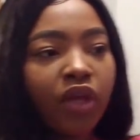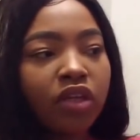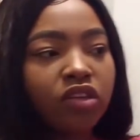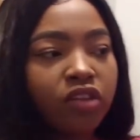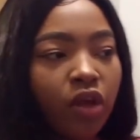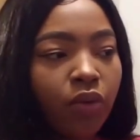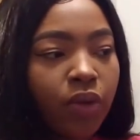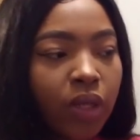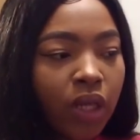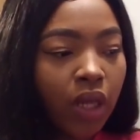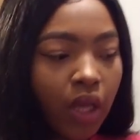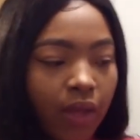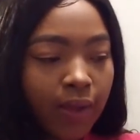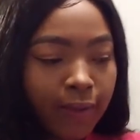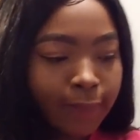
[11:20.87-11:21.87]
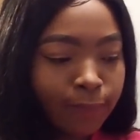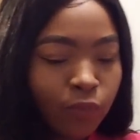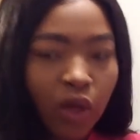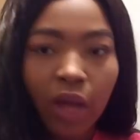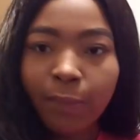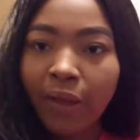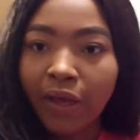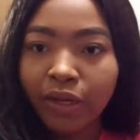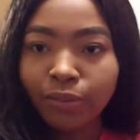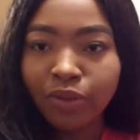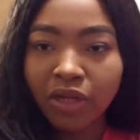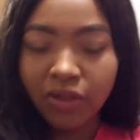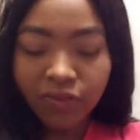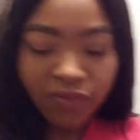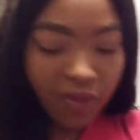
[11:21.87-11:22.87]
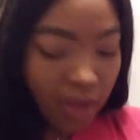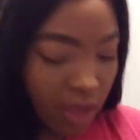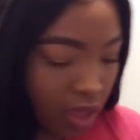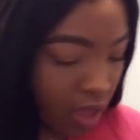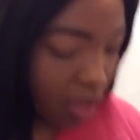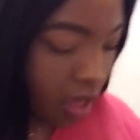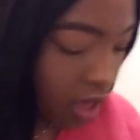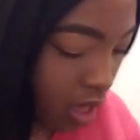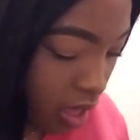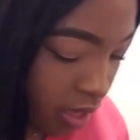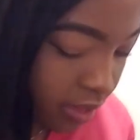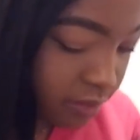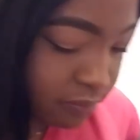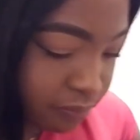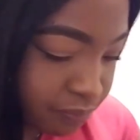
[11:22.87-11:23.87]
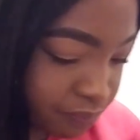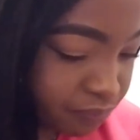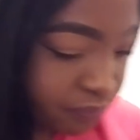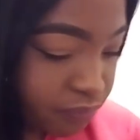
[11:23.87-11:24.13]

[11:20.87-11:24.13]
So yeah, why am I out of breath? So